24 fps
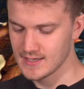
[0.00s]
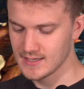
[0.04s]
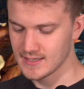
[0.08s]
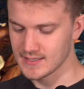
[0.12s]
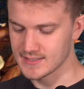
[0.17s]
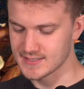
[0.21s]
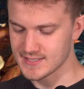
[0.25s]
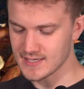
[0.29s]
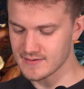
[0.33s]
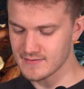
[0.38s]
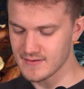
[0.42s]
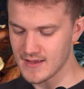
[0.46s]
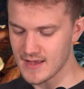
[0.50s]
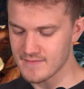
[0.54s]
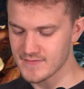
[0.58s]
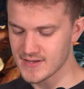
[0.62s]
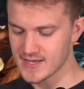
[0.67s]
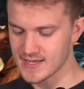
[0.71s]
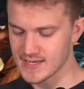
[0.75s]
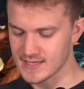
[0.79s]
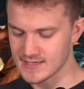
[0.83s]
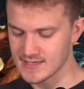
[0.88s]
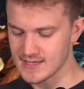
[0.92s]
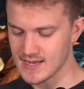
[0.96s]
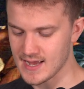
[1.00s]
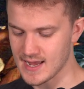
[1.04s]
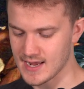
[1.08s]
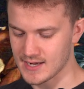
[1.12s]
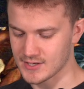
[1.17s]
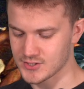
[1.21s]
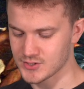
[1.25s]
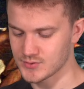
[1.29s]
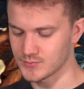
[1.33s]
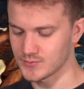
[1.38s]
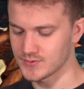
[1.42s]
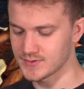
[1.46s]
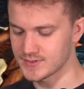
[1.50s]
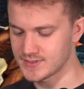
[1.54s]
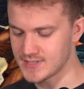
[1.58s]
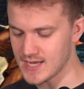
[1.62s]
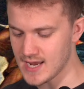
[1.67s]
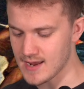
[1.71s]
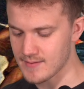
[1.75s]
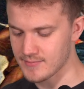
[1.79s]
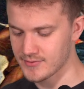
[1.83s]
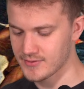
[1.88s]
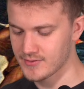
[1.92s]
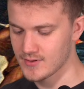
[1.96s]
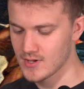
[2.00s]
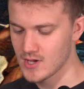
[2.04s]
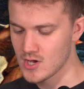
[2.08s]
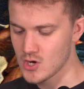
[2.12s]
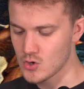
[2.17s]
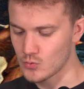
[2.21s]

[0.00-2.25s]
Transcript: instead of having any actual depth.